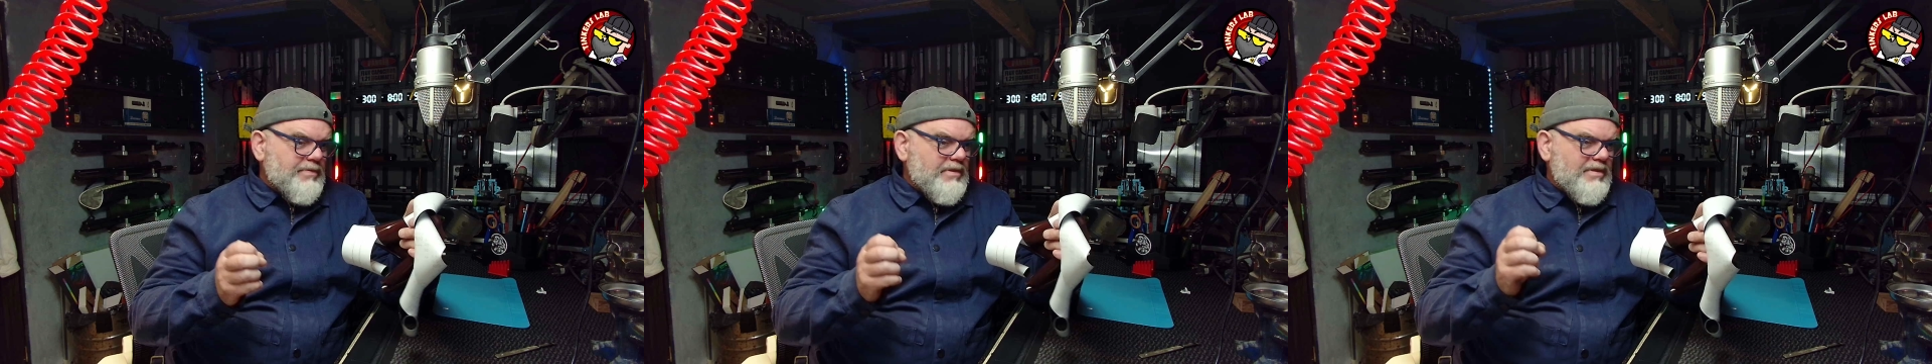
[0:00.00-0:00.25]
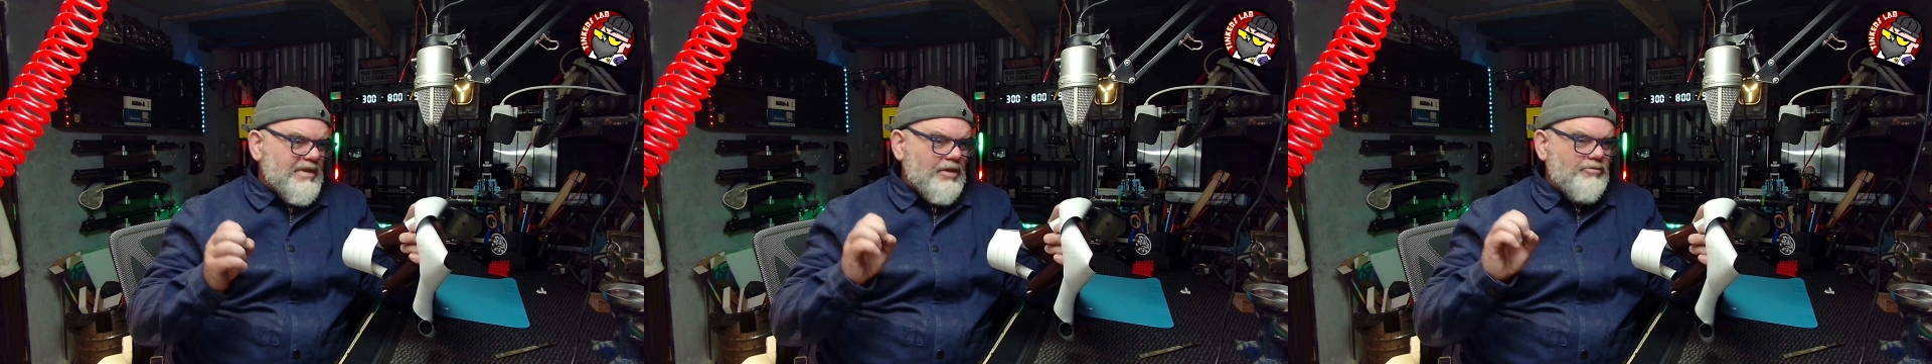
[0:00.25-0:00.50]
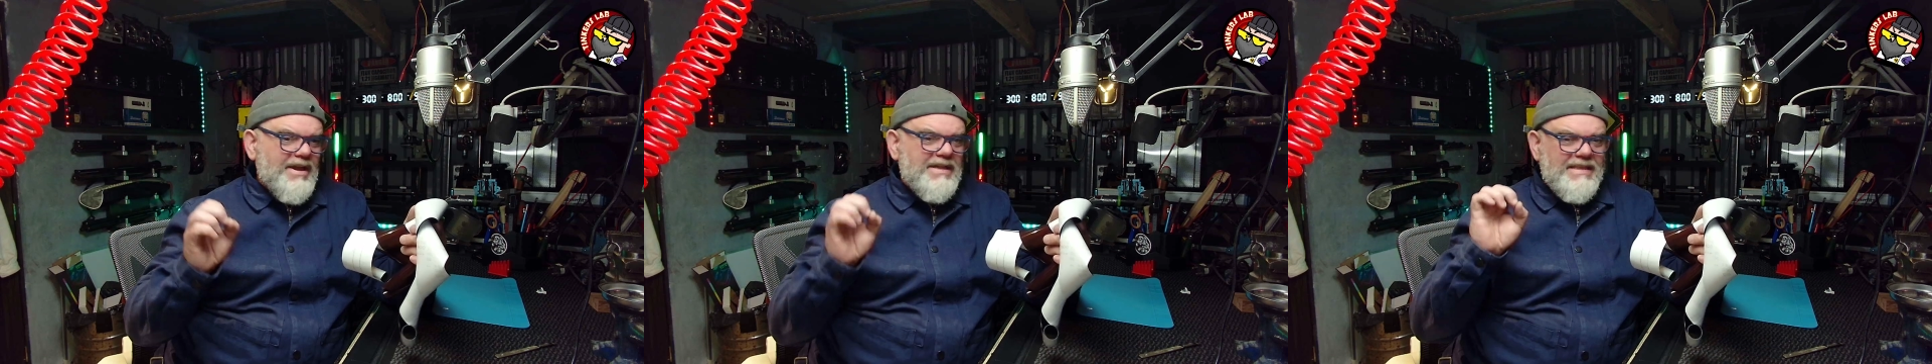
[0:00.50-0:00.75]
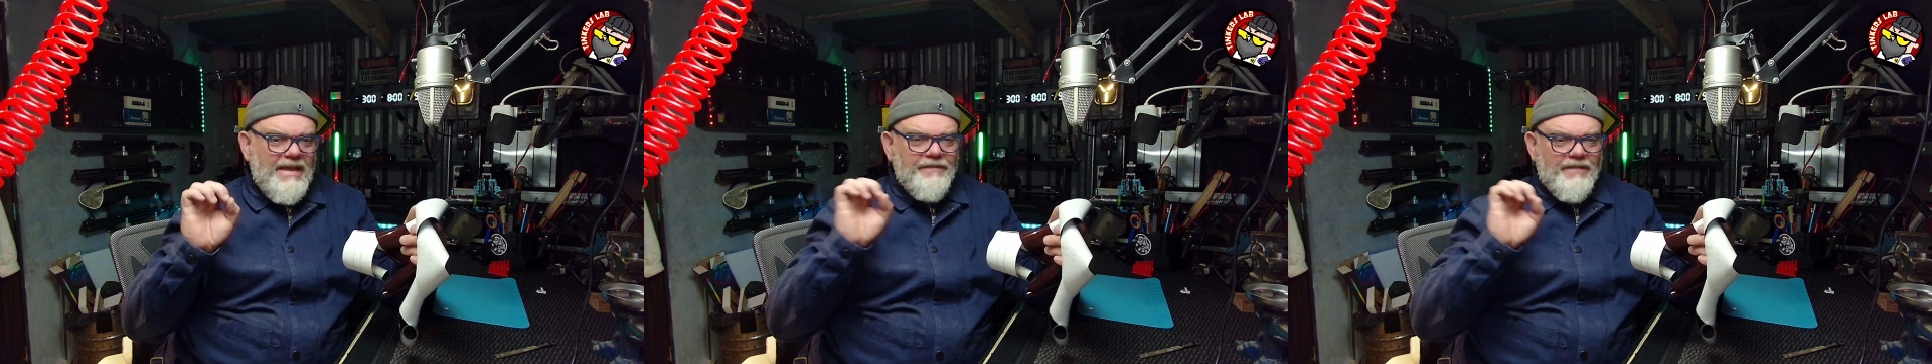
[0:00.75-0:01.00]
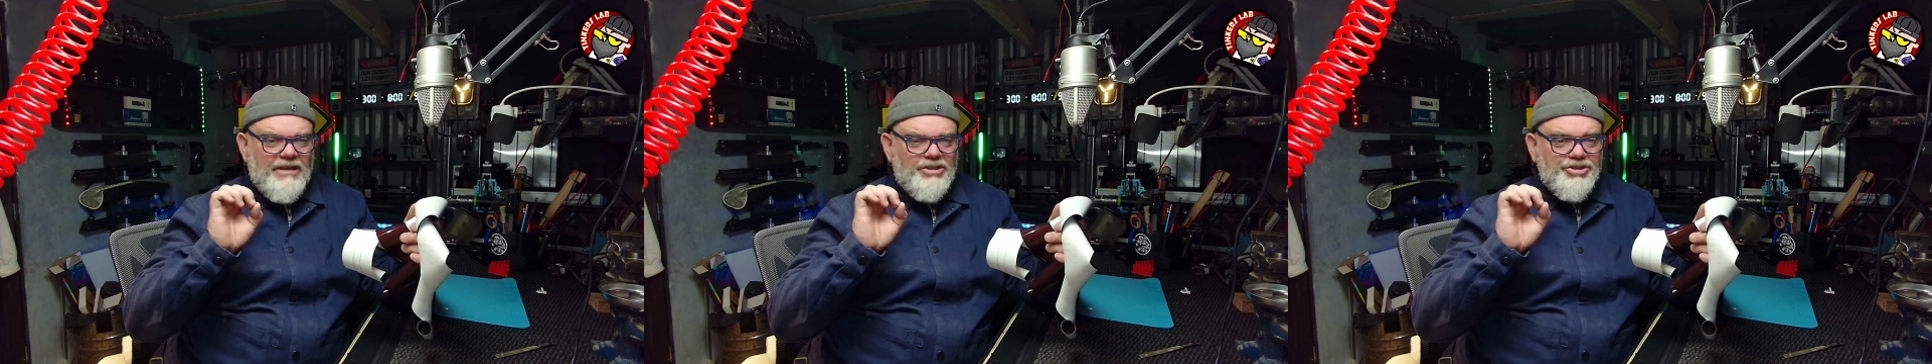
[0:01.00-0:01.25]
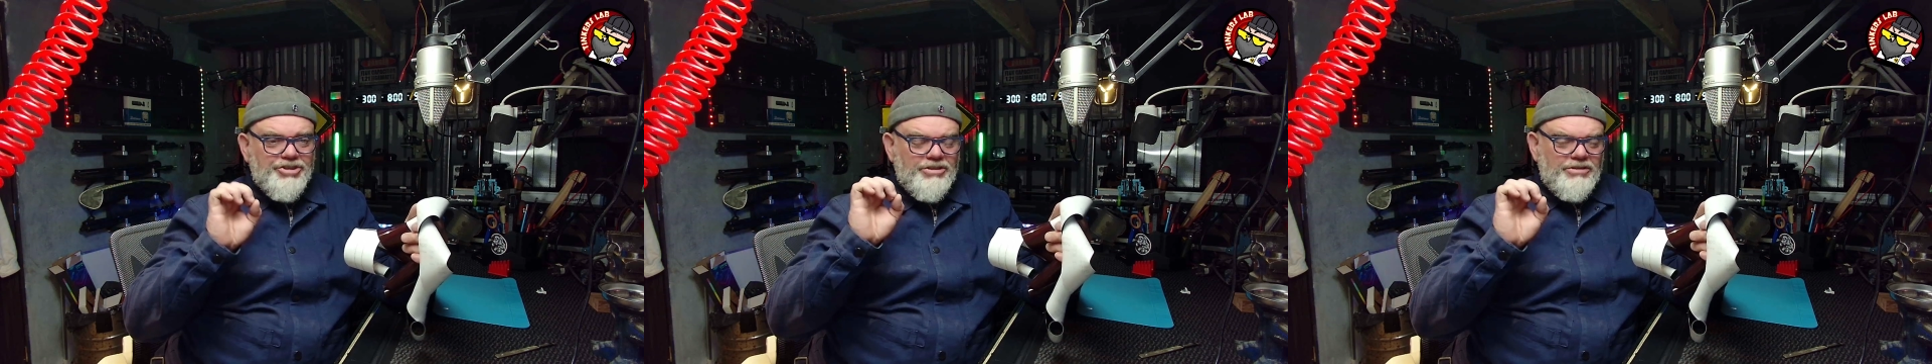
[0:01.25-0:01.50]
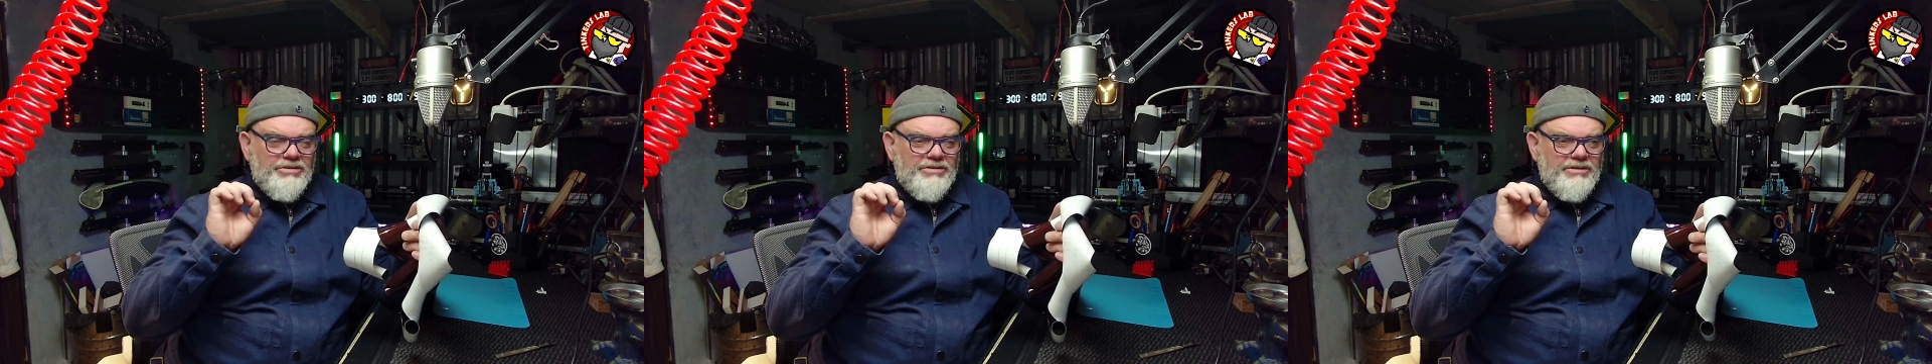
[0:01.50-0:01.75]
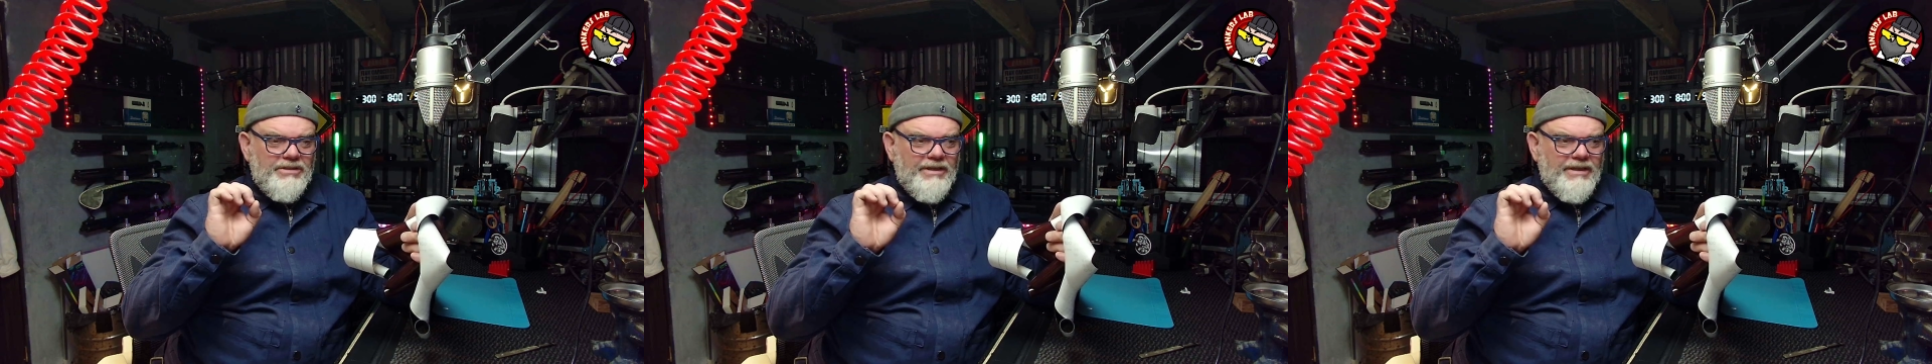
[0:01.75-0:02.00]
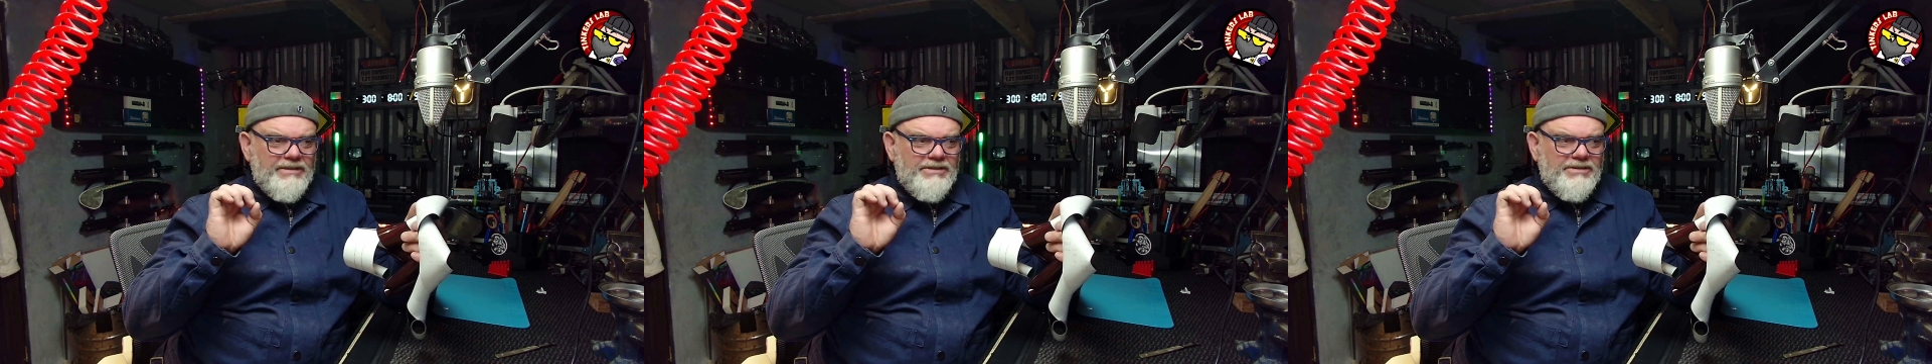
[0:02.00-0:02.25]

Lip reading: the grain definition, the